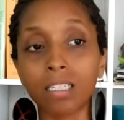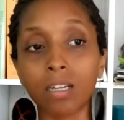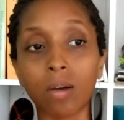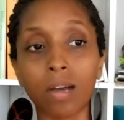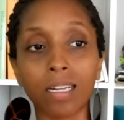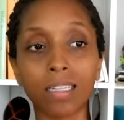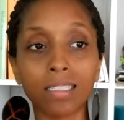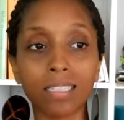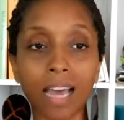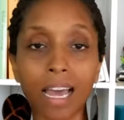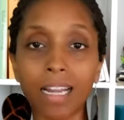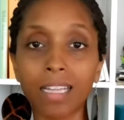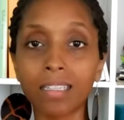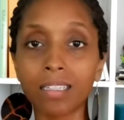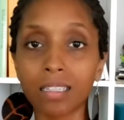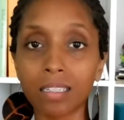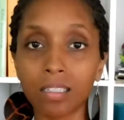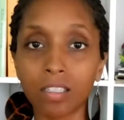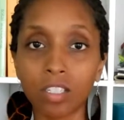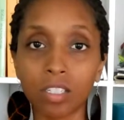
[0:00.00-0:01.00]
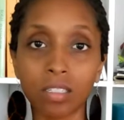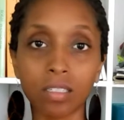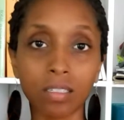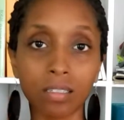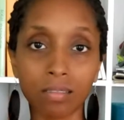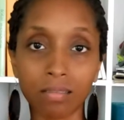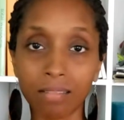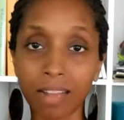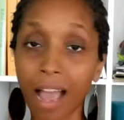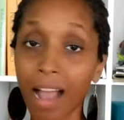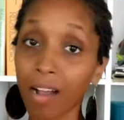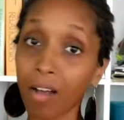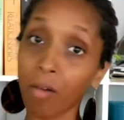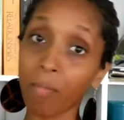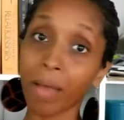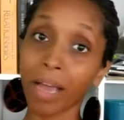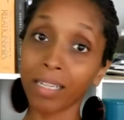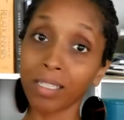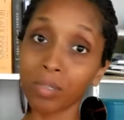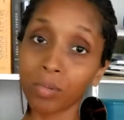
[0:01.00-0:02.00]
So I decided to just not go
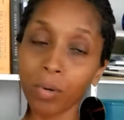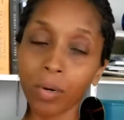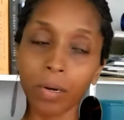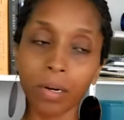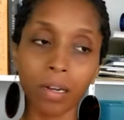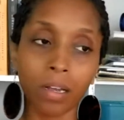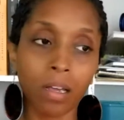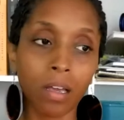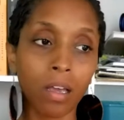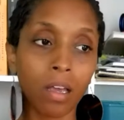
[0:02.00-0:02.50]
back to work.